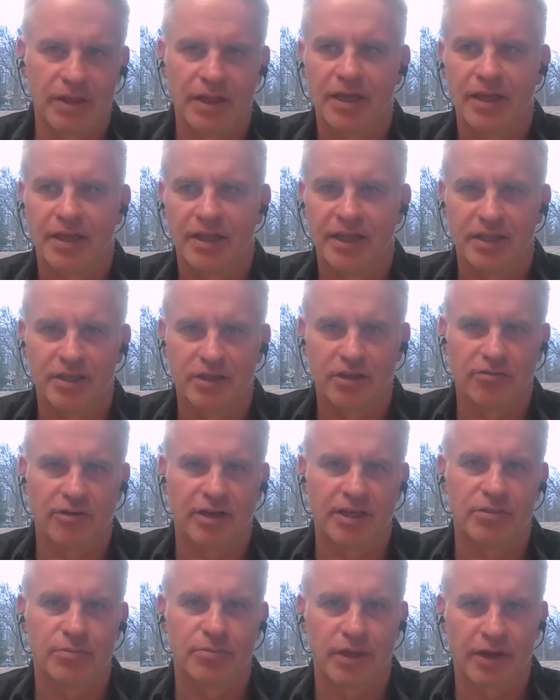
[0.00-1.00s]

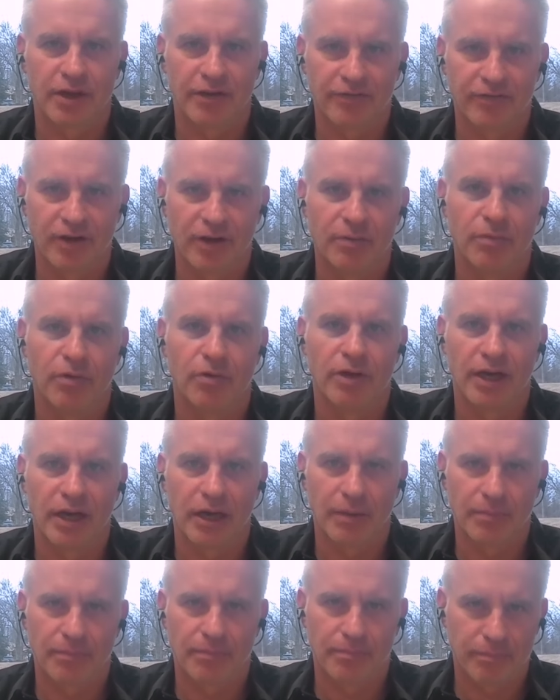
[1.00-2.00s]
integration with our thermal and
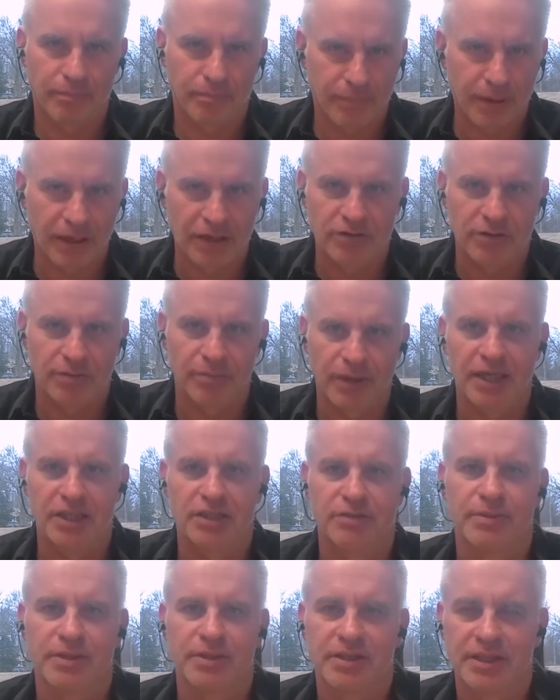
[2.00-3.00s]
our battery
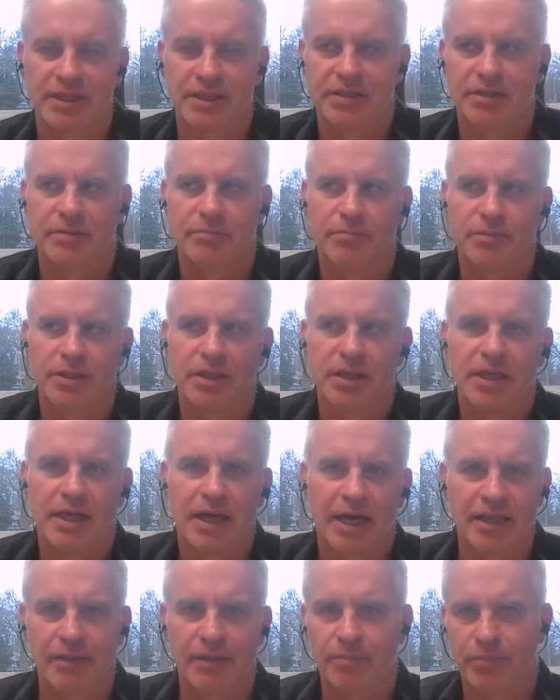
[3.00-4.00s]
management systems,
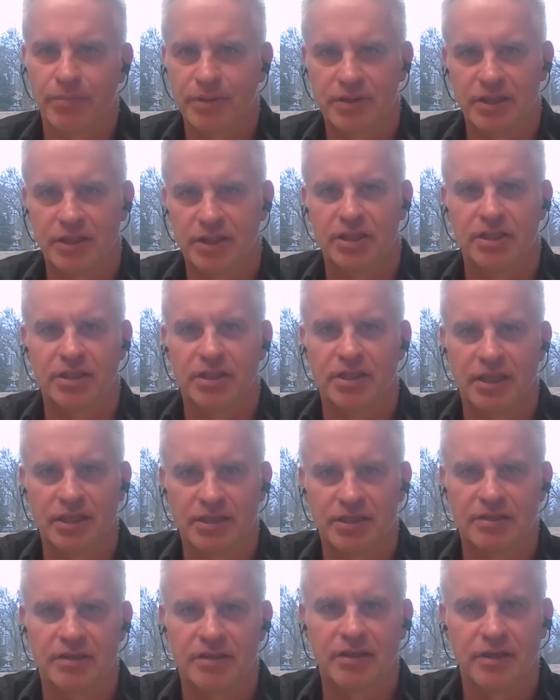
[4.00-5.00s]
I think positioned
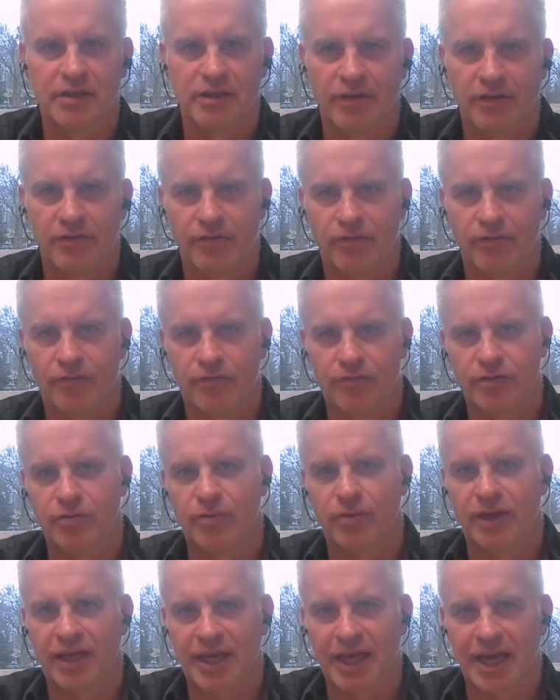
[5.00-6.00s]
us to
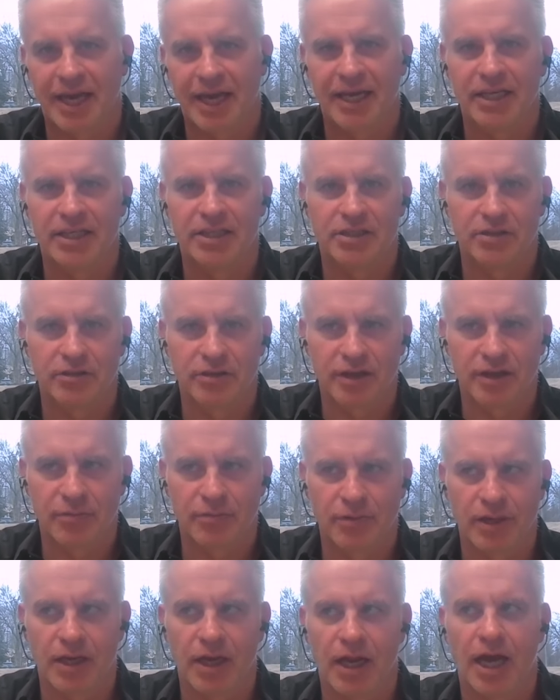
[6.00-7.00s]
engage
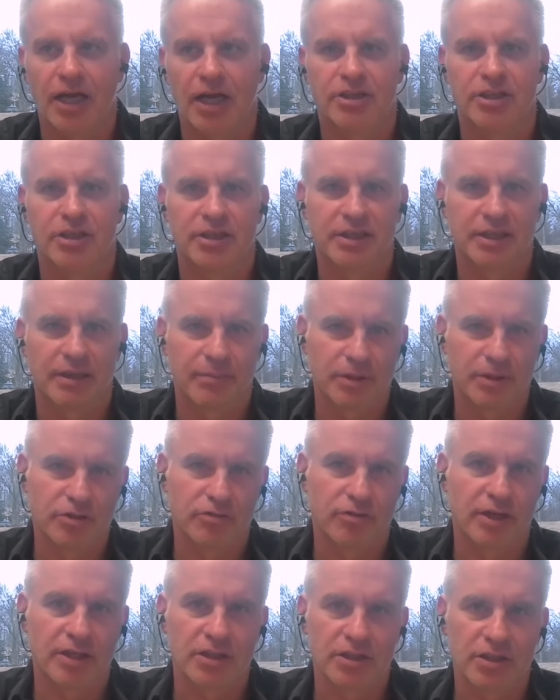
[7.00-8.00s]
with larger
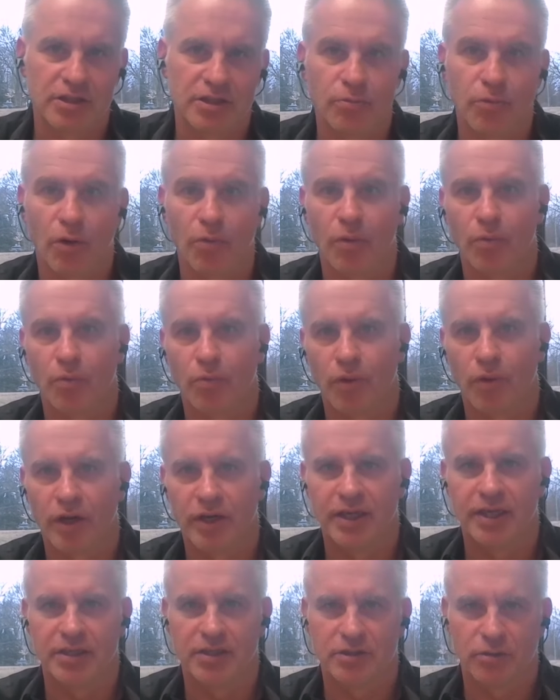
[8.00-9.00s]
demonstrations. So what we're
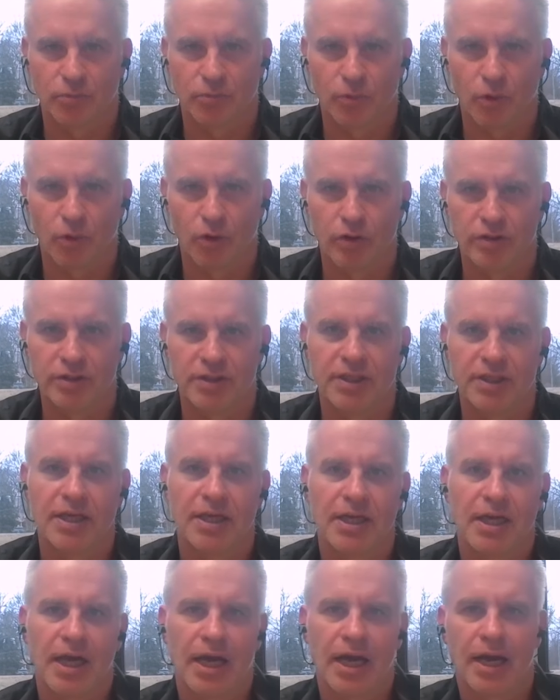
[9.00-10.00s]
working towards
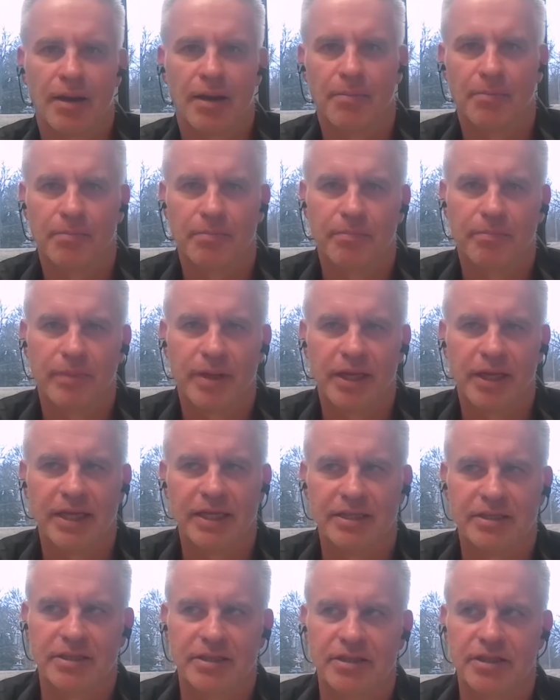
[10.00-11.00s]

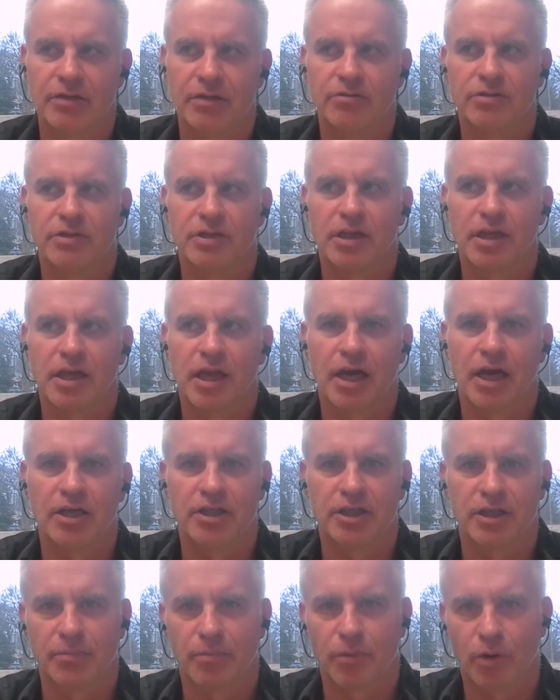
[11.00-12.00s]
is those
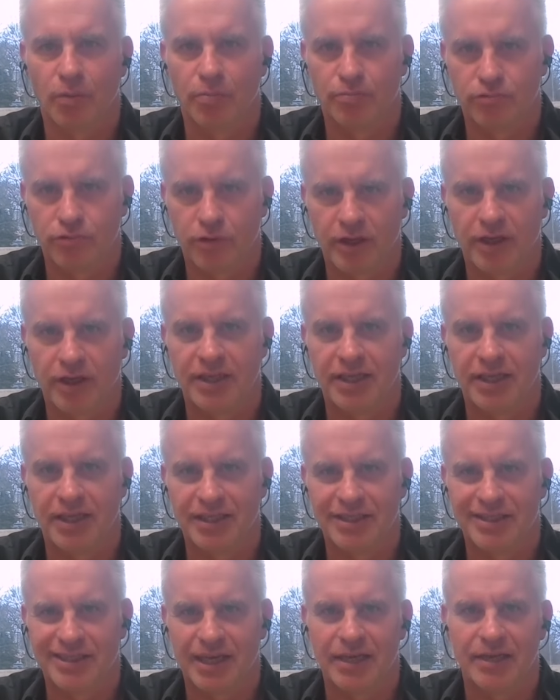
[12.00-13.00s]
larger, more product
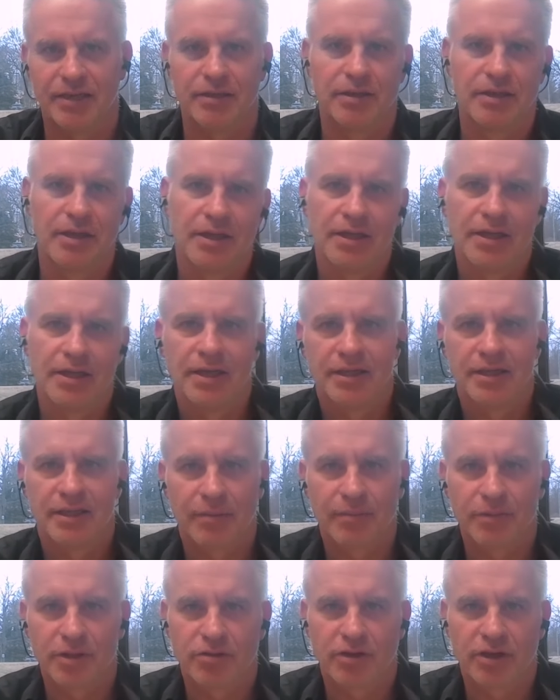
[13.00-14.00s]
intent
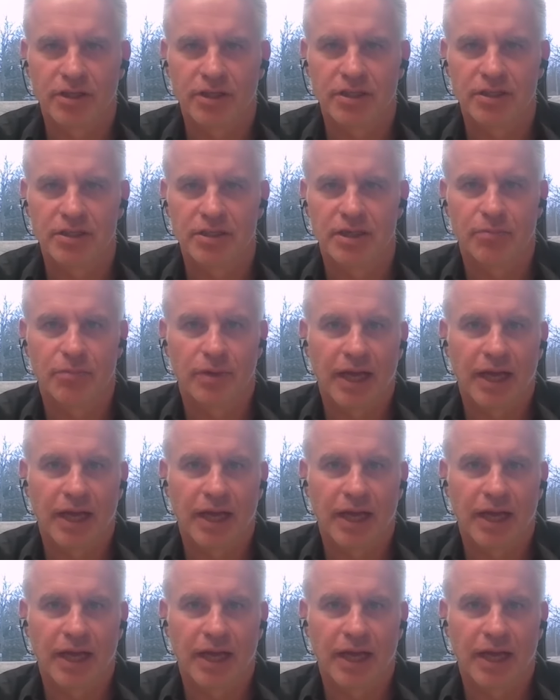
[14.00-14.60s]
demonstrations. And we're